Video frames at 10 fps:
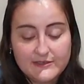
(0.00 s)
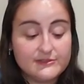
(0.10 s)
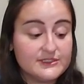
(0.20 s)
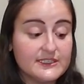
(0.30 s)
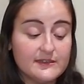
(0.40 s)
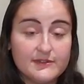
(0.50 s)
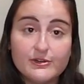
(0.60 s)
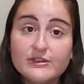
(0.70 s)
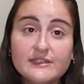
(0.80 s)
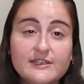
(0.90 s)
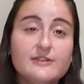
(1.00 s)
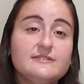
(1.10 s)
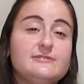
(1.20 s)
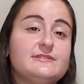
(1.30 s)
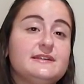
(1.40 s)
There's a ton of acrylic
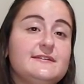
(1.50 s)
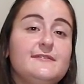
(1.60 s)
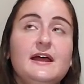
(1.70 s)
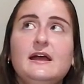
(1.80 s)
yarns, there's a ton of